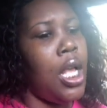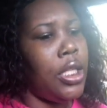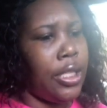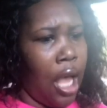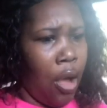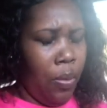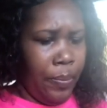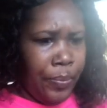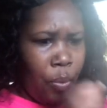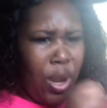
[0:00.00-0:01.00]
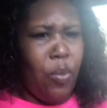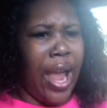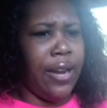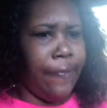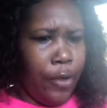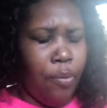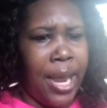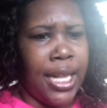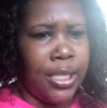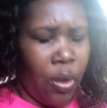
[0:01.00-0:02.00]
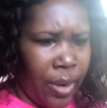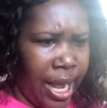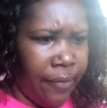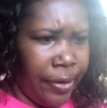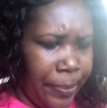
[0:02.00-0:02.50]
So we waited a few minutes or whatever,